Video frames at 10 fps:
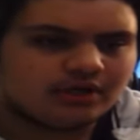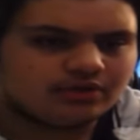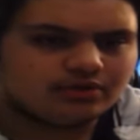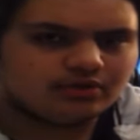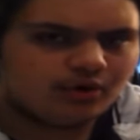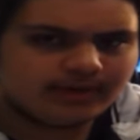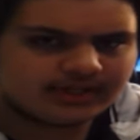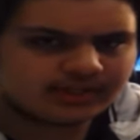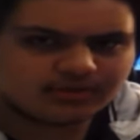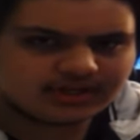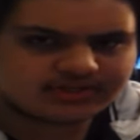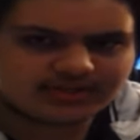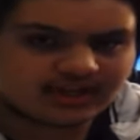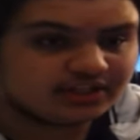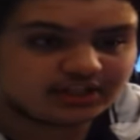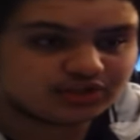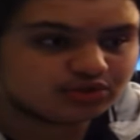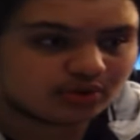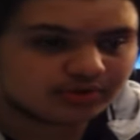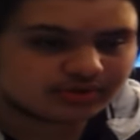Nobody criticized his
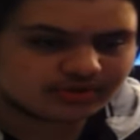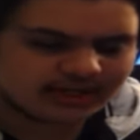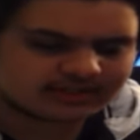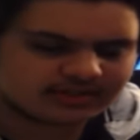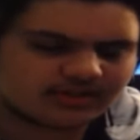drone strikes